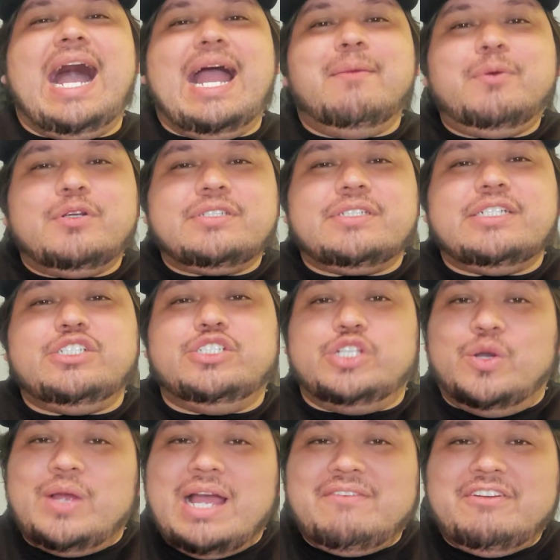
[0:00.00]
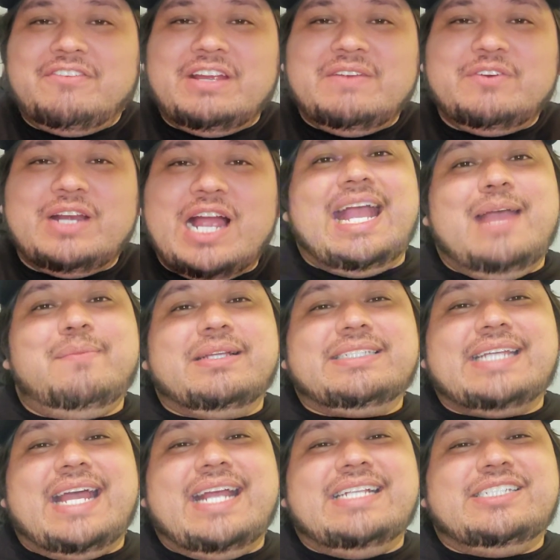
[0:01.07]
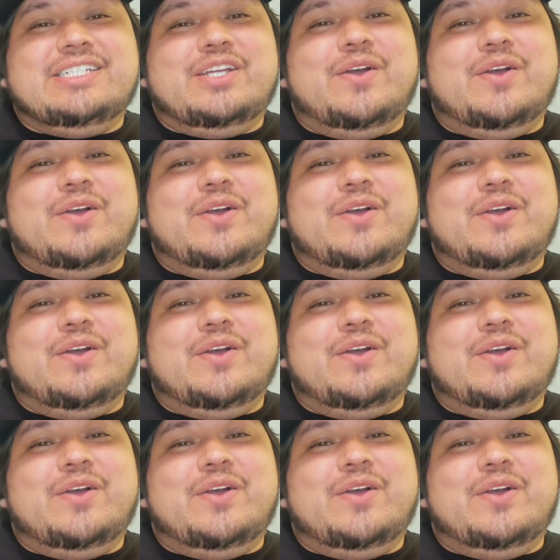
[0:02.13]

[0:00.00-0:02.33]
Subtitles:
I personally don't have a favorite. I am excited to